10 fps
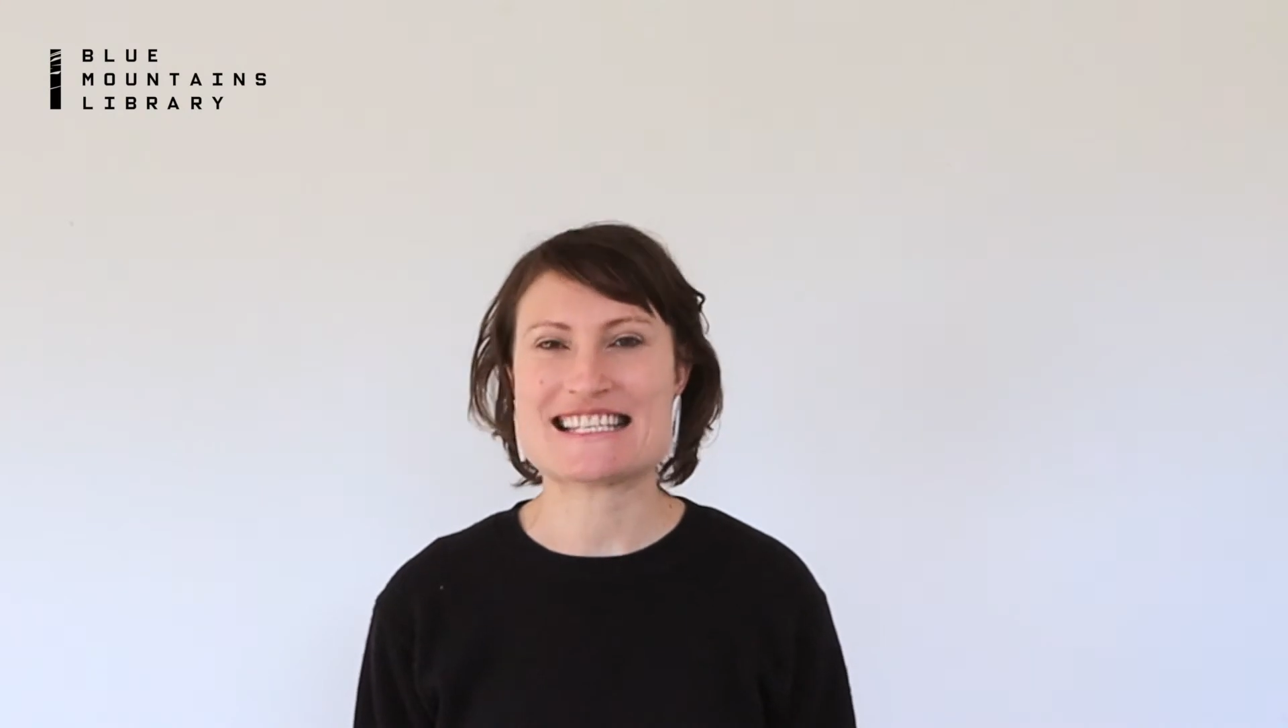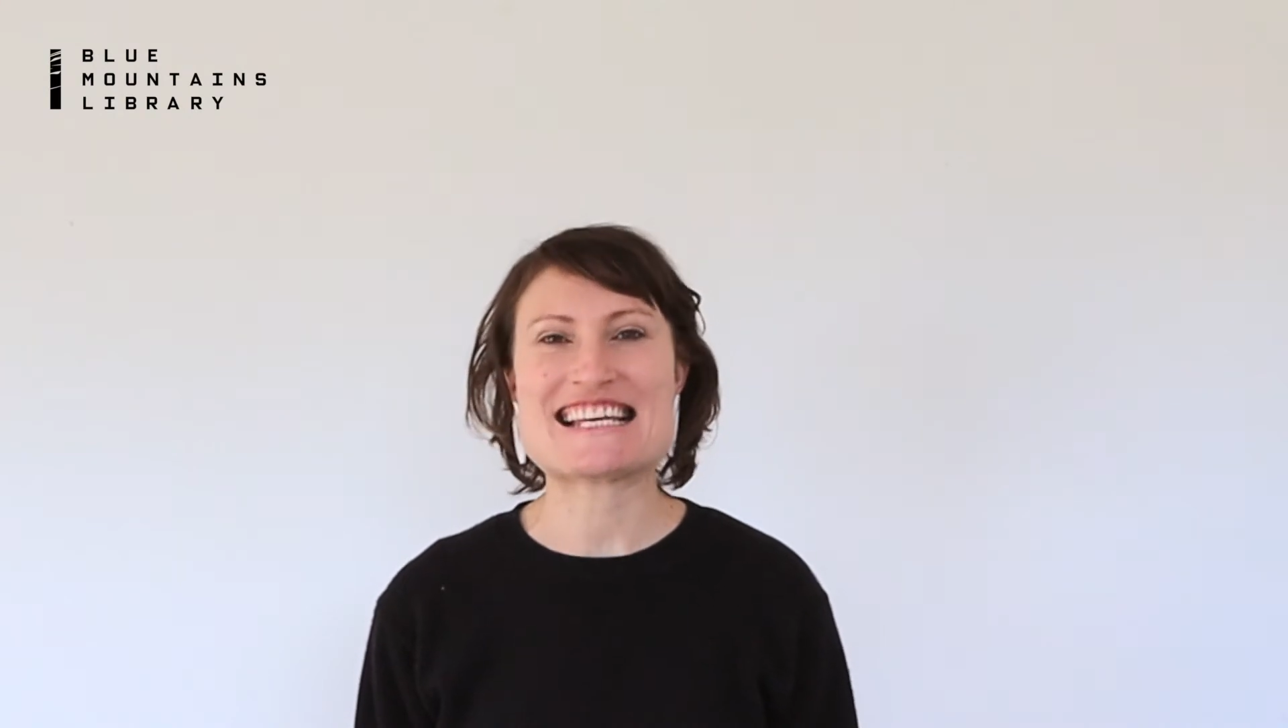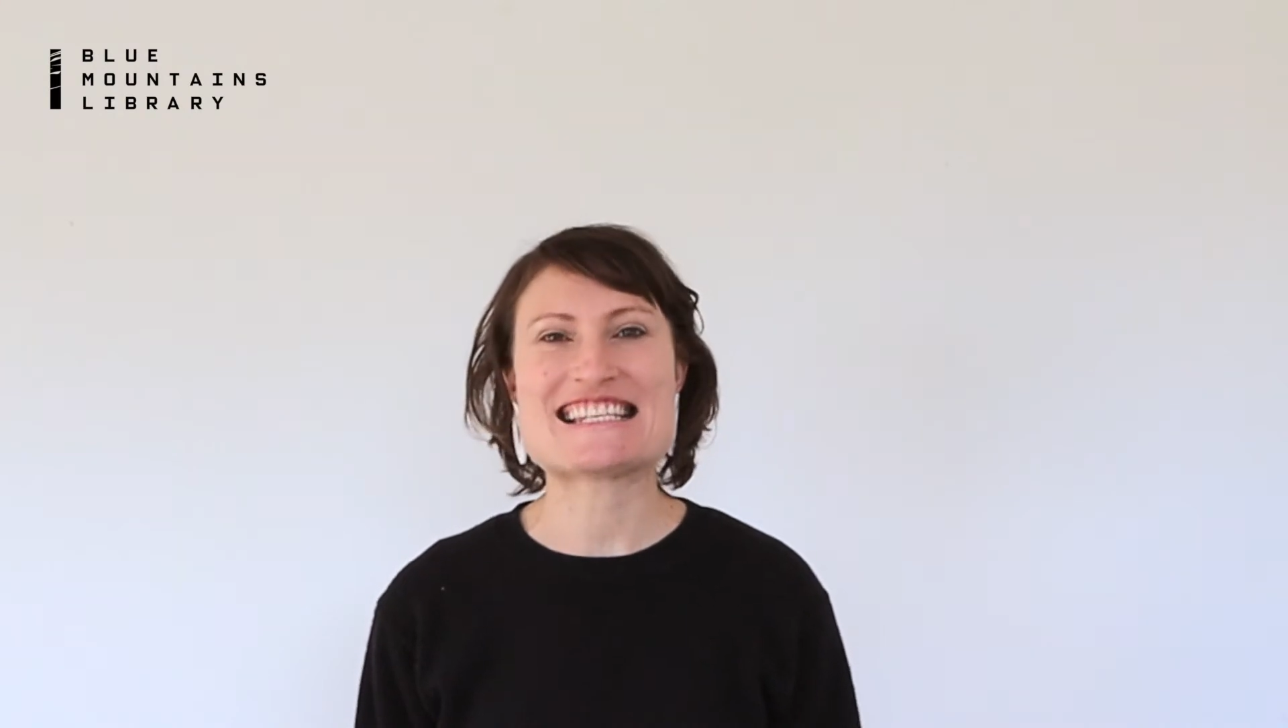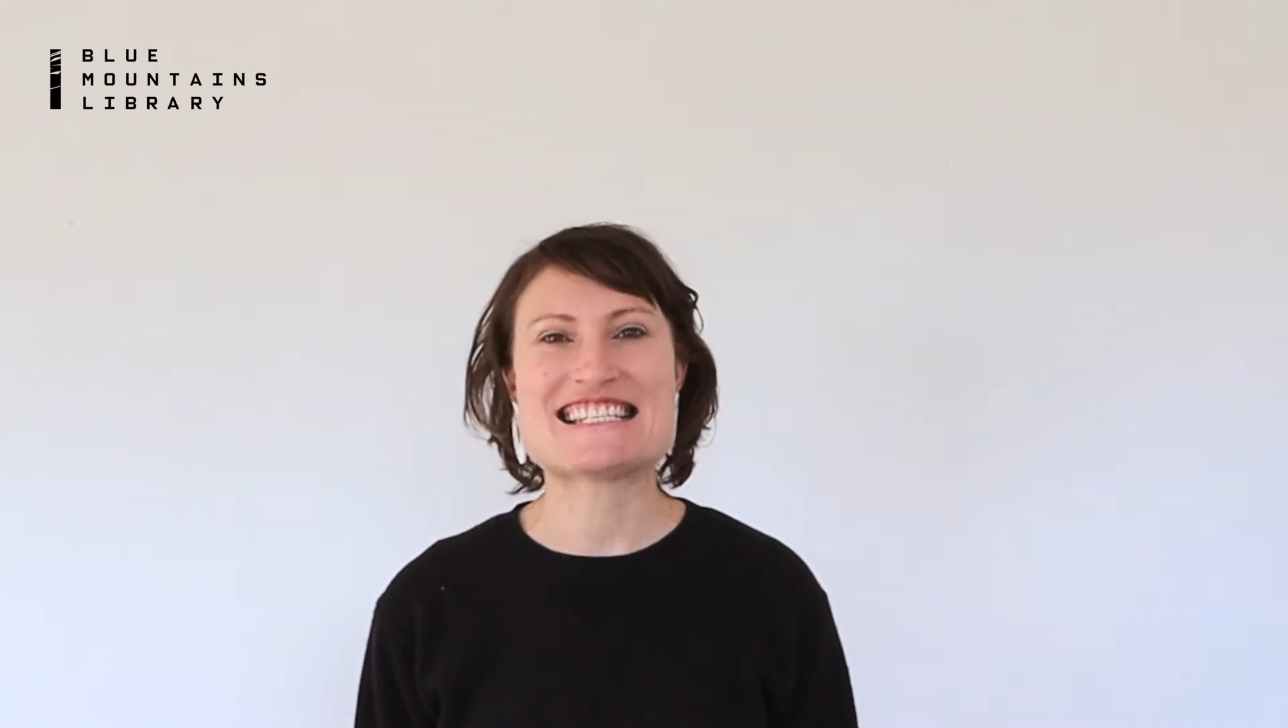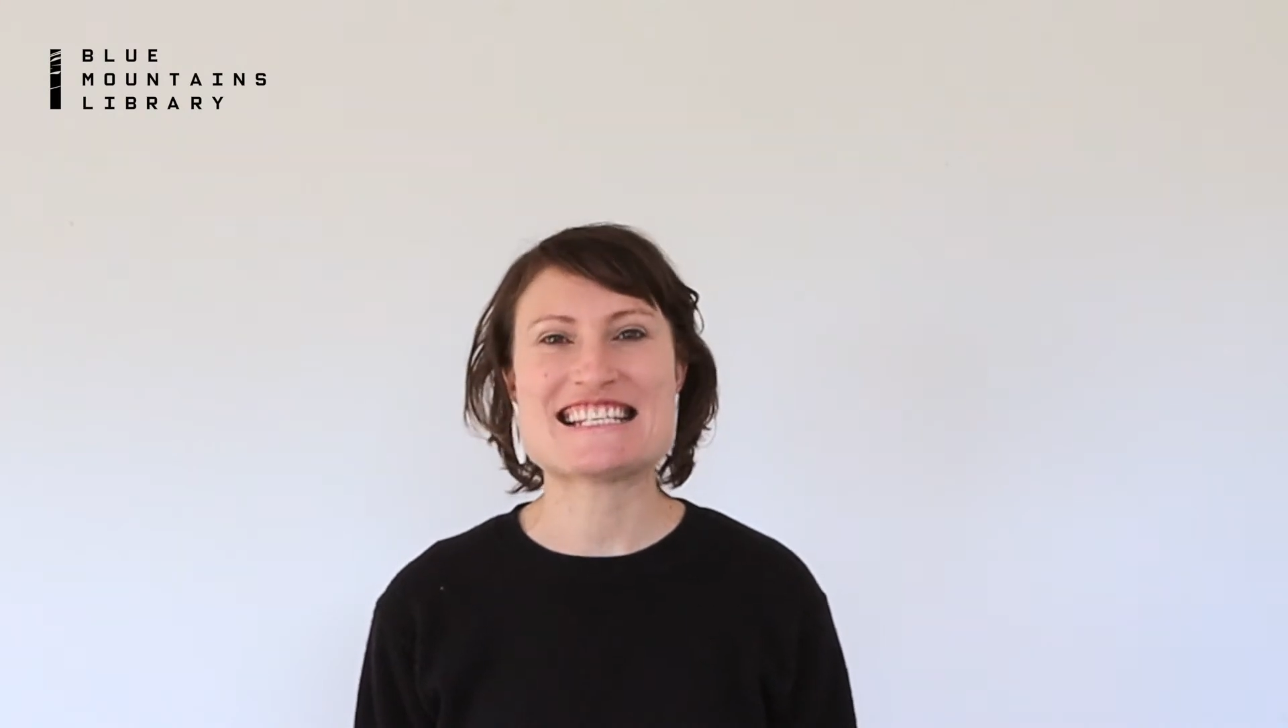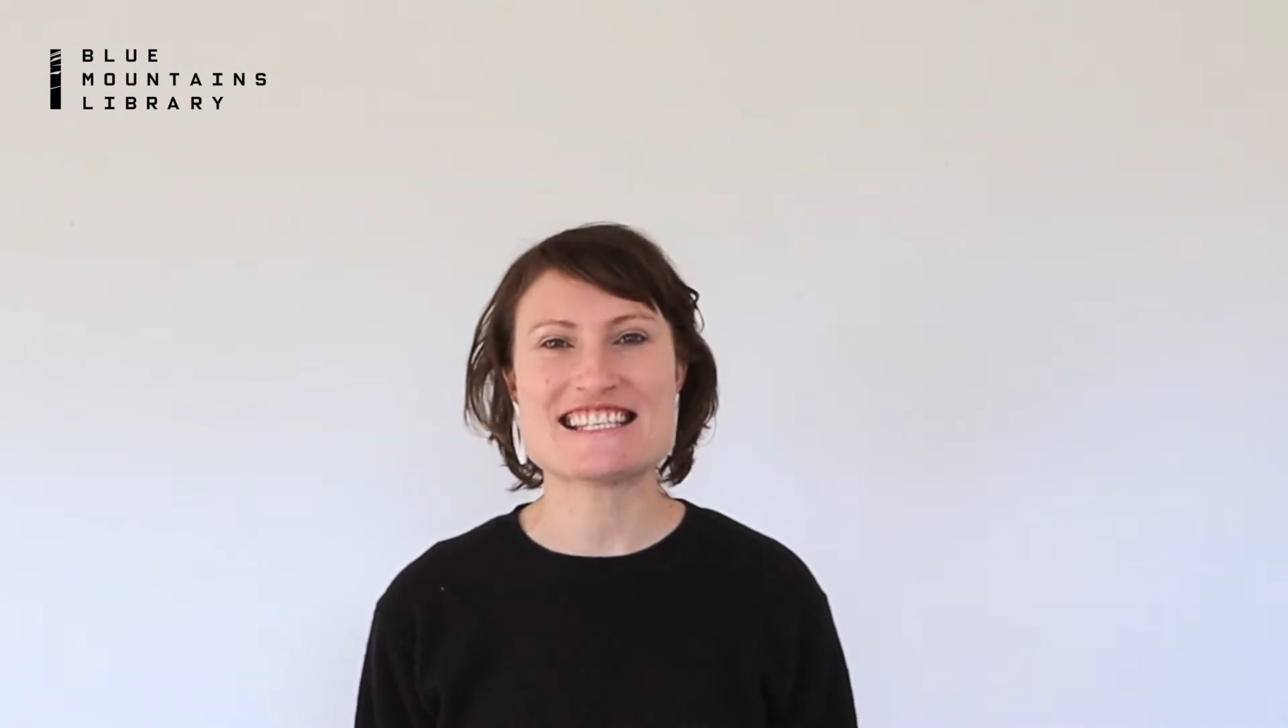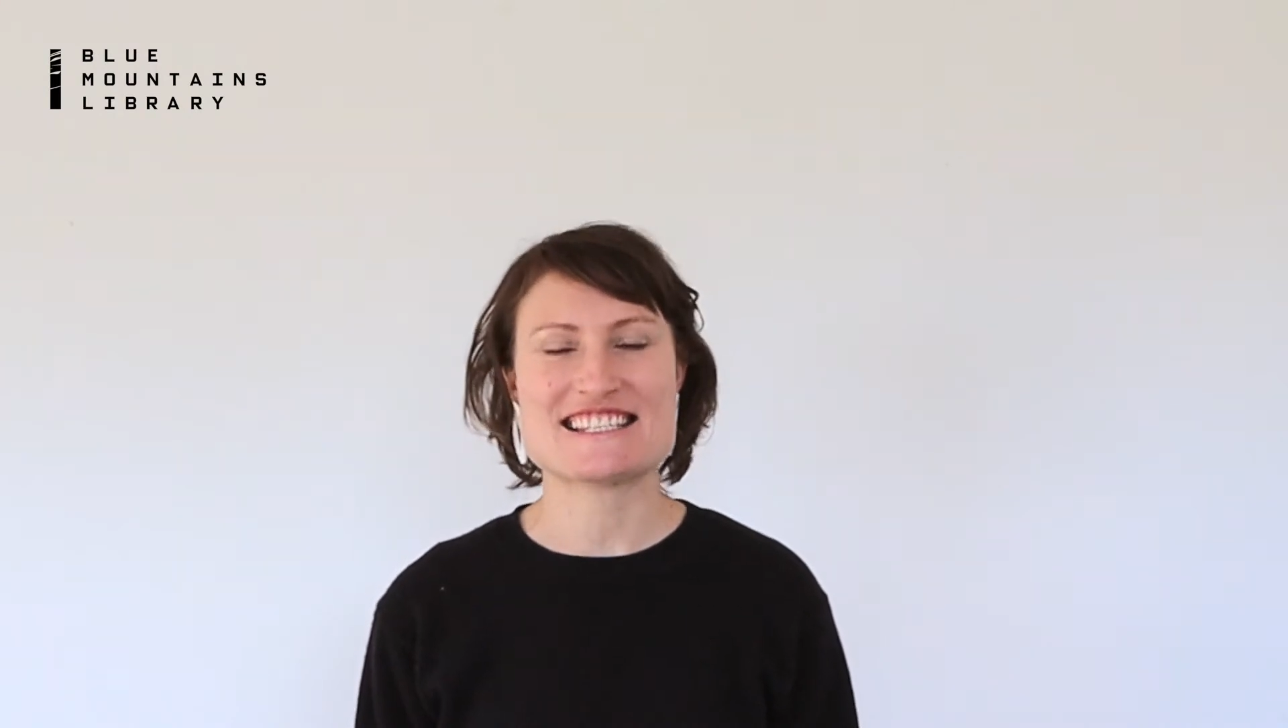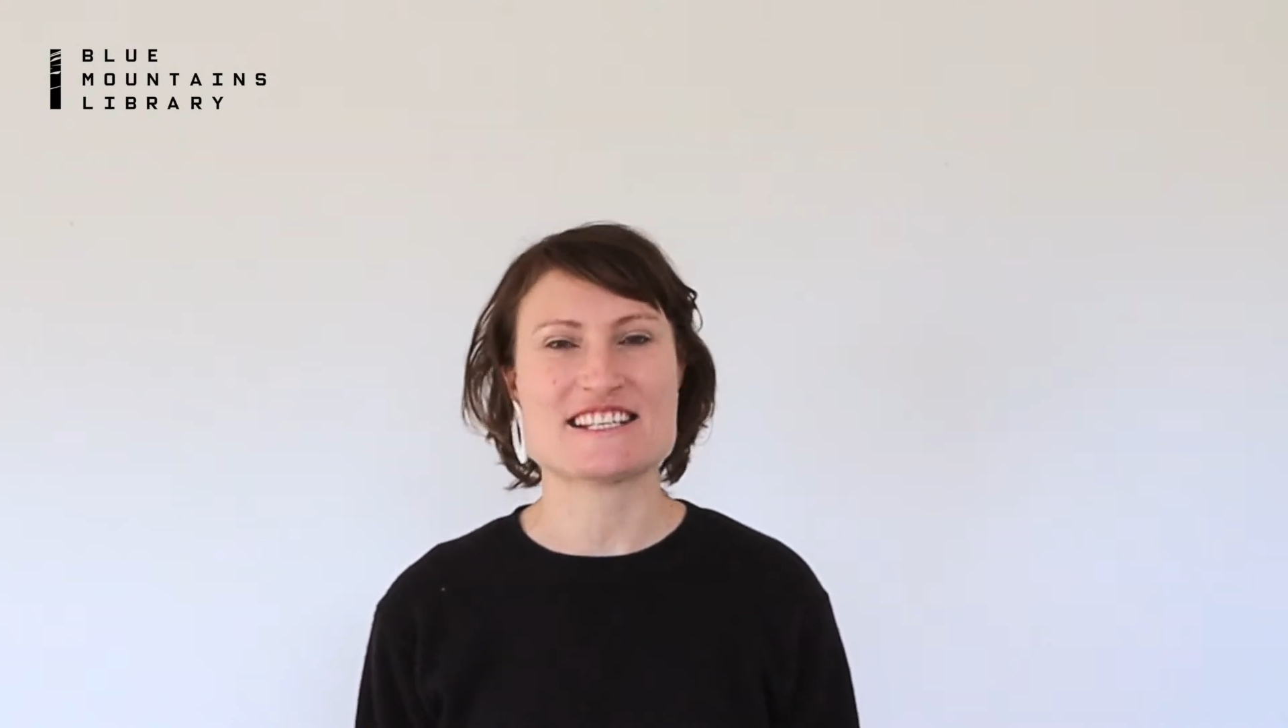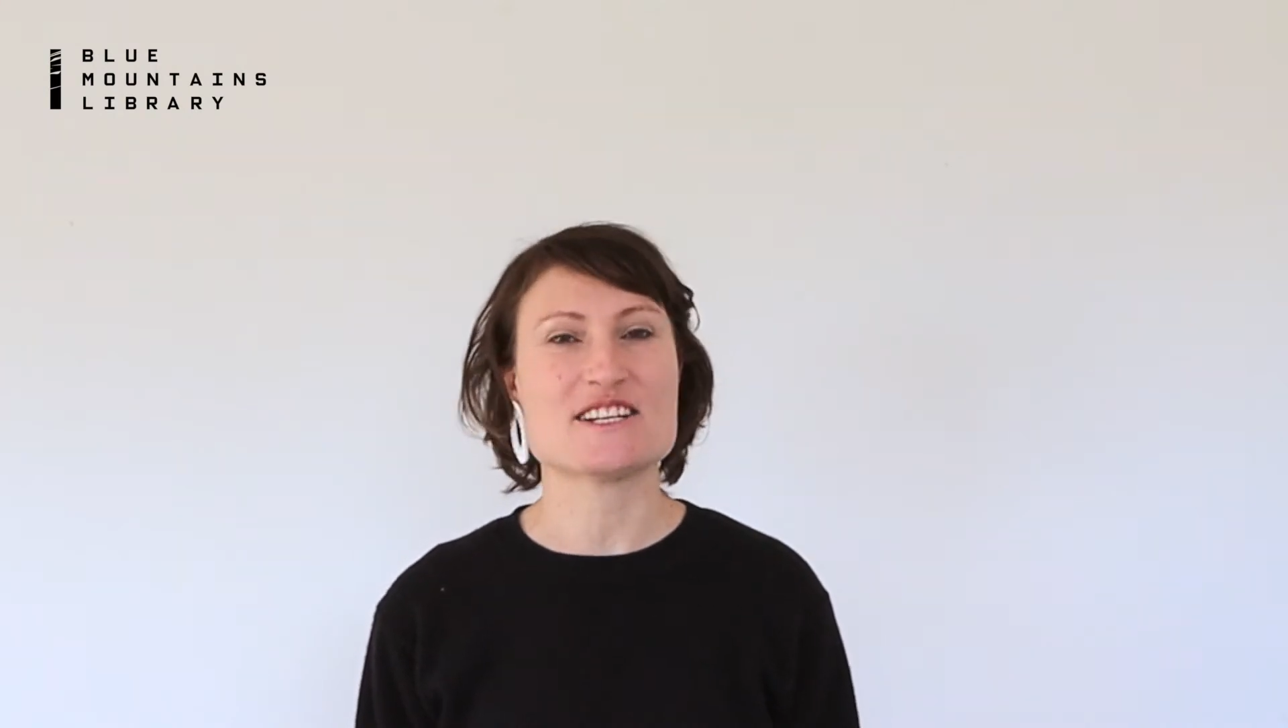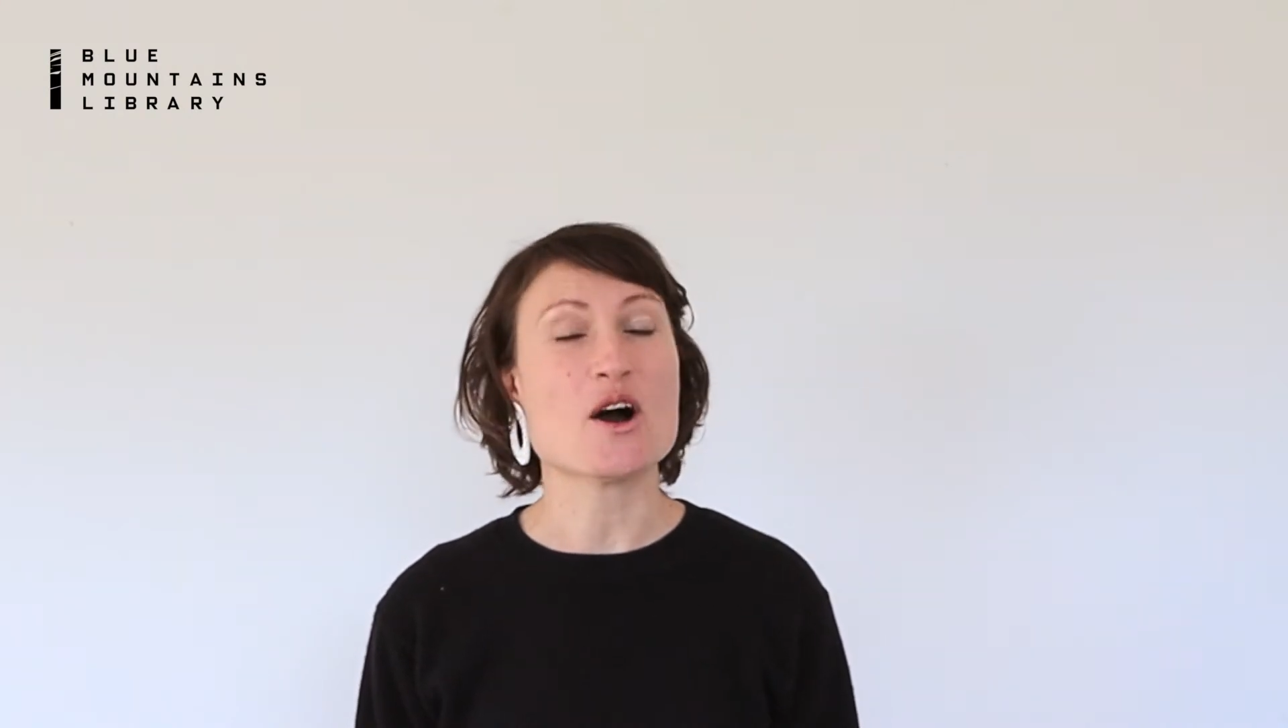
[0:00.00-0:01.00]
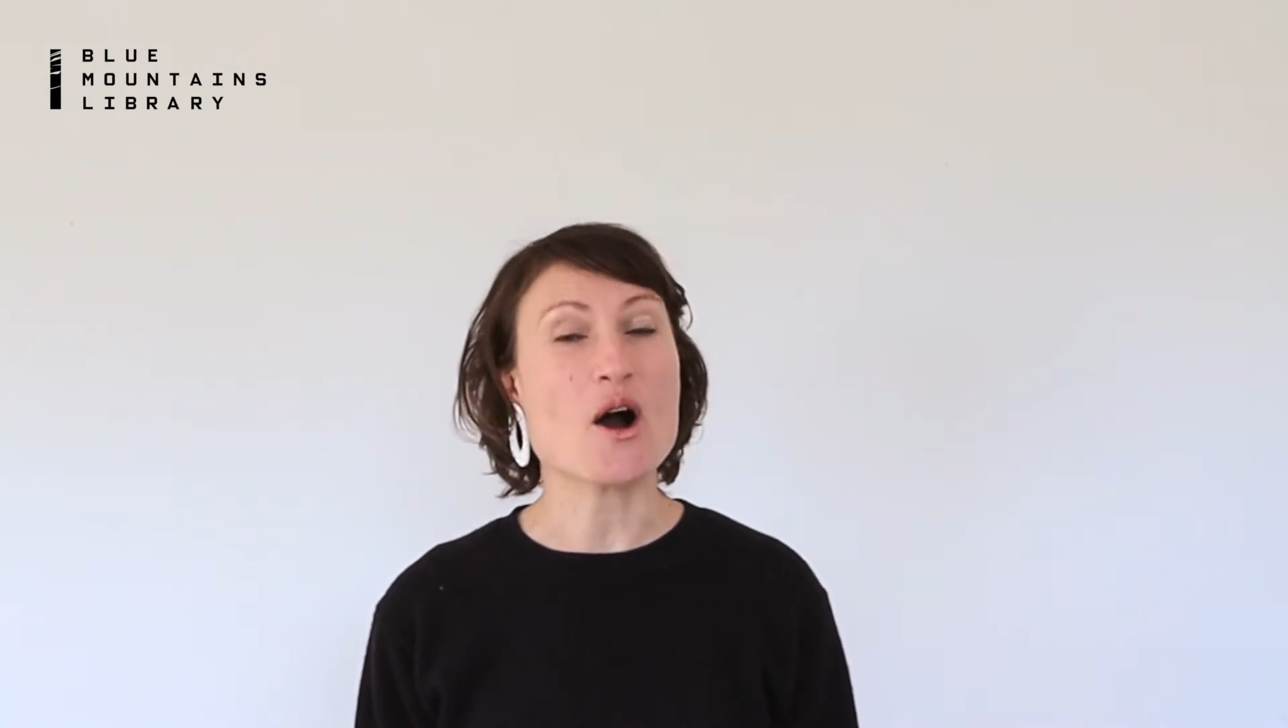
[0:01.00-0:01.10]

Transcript: is distant